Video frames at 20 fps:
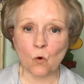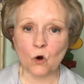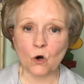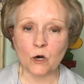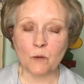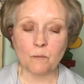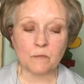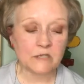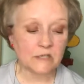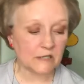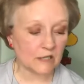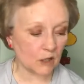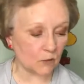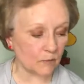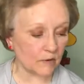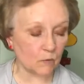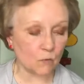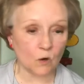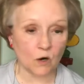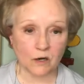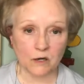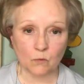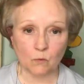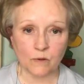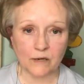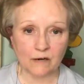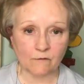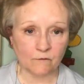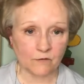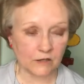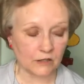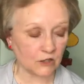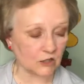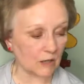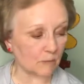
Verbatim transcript: warm soapy water when I finish.